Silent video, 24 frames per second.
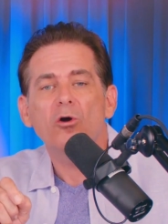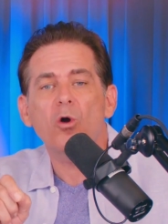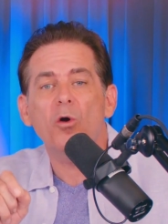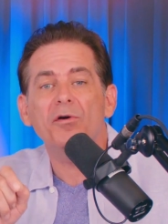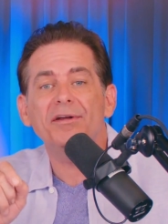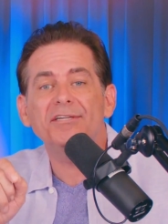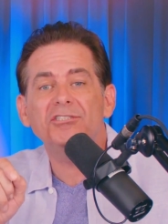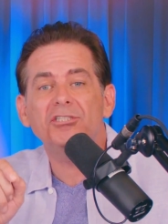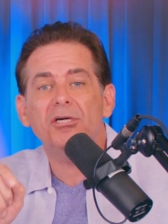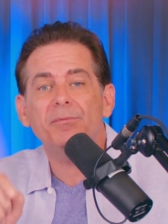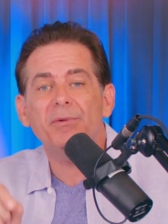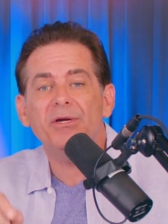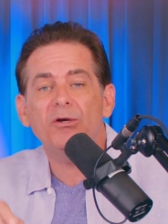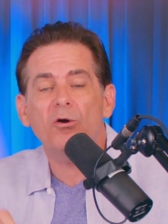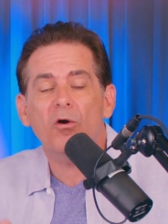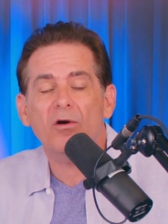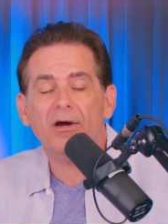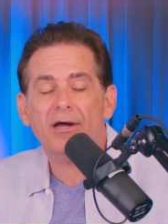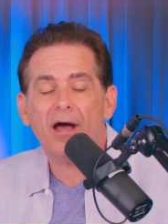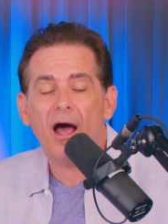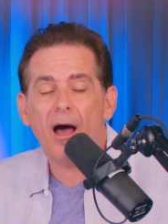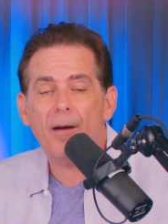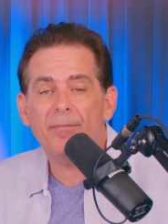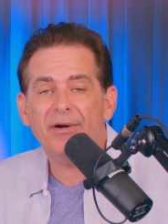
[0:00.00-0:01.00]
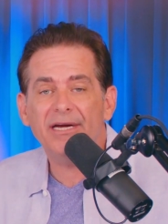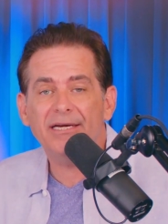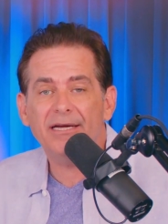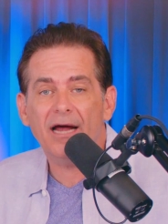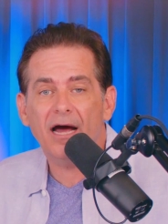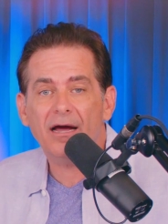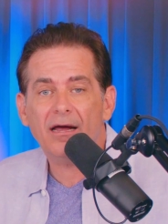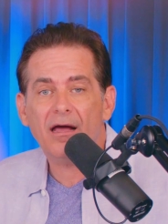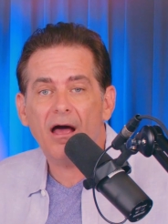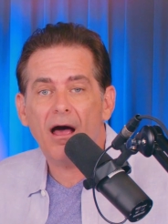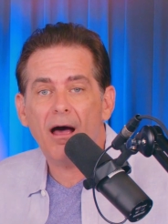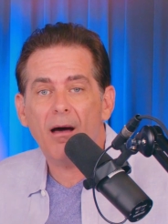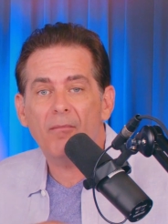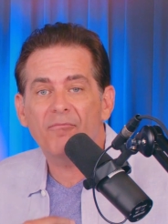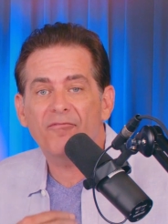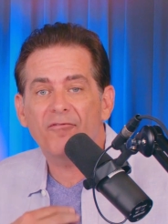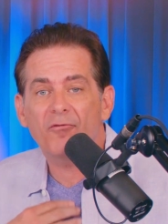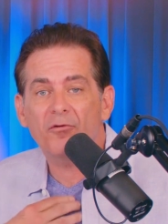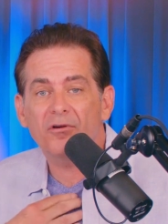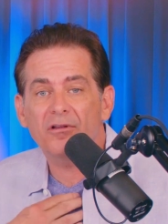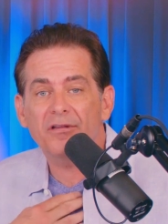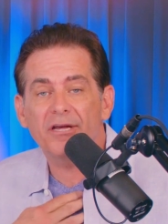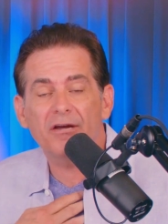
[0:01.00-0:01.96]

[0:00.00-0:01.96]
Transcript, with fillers: Go to jimmydorecomedy.com for a